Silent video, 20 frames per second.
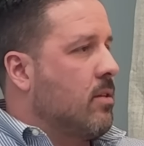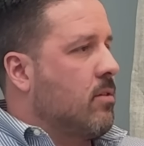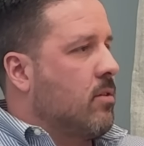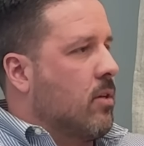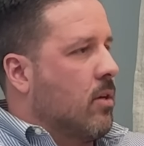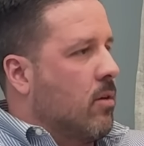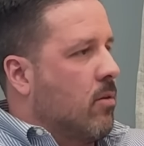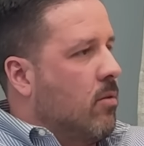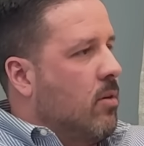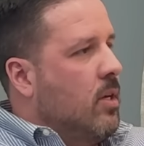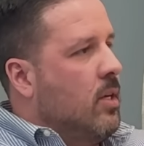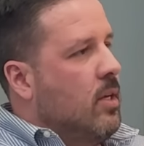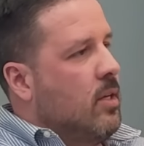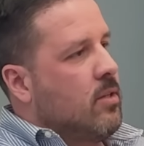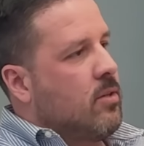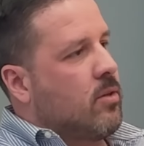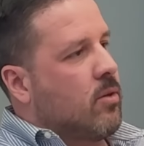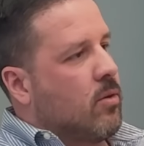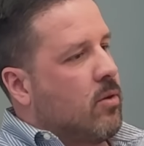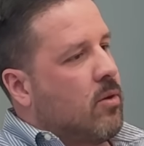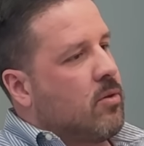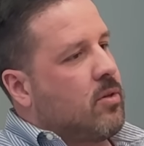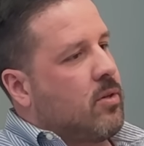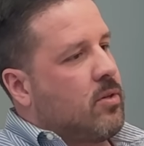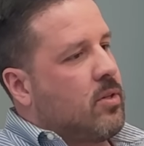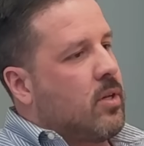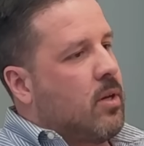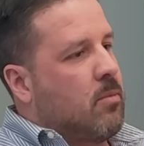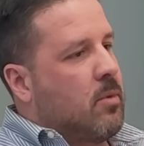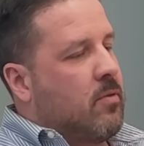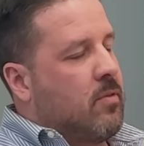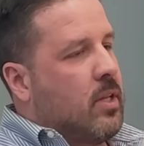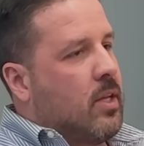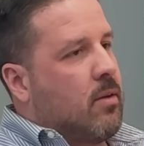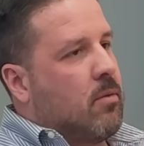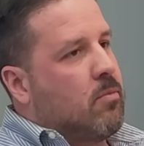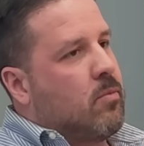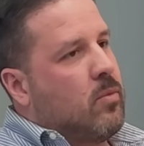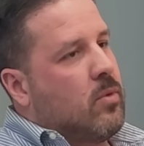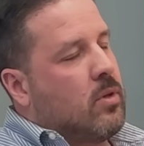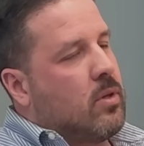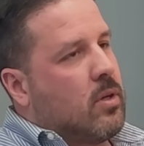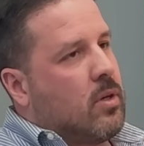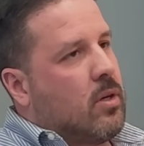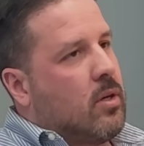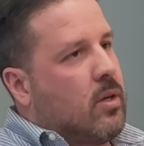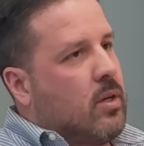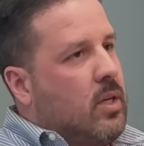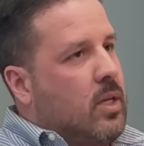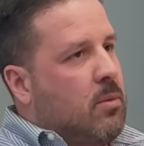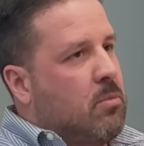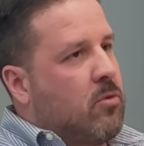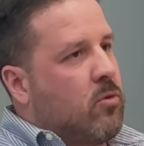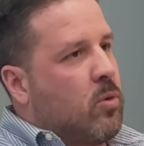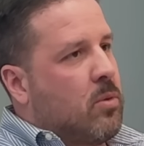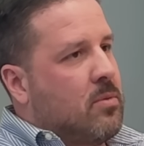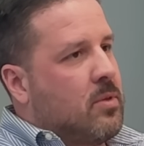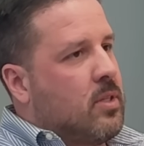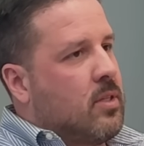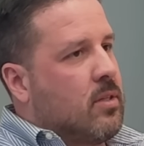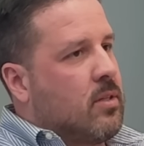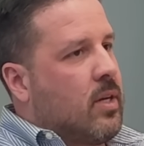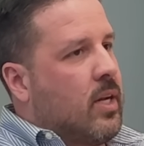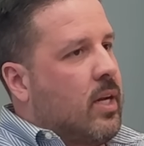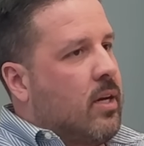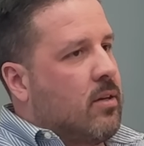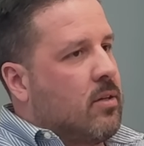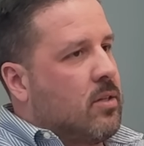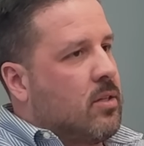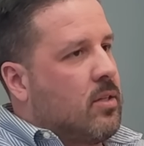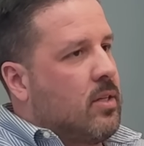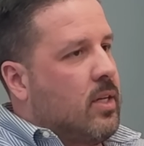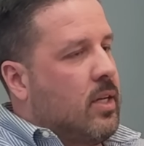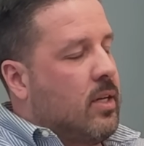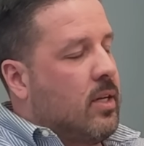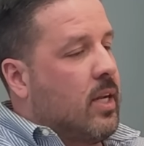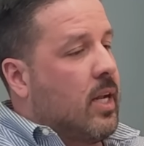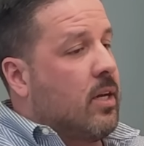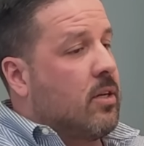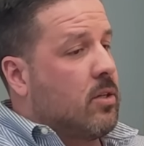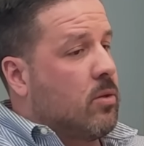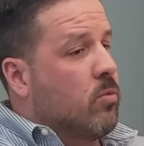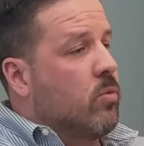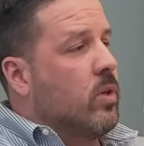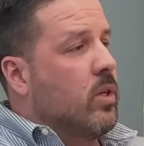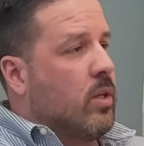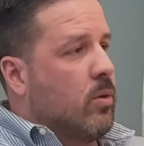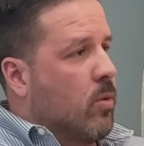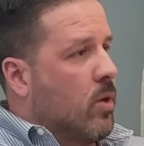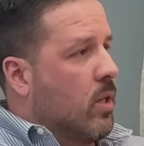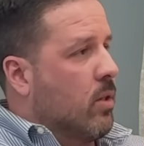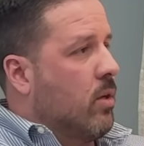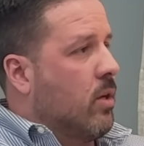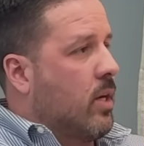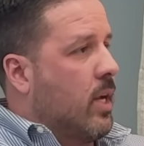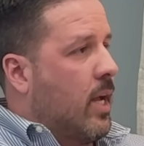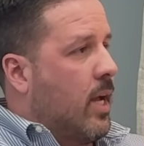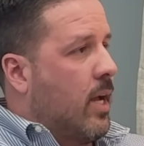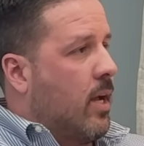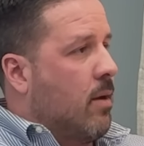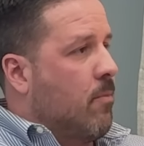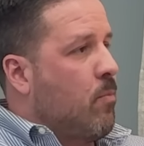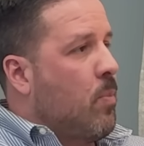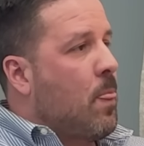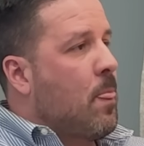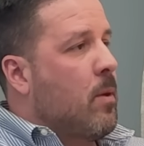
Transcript: So those are some of the key performance indicators you really want to look at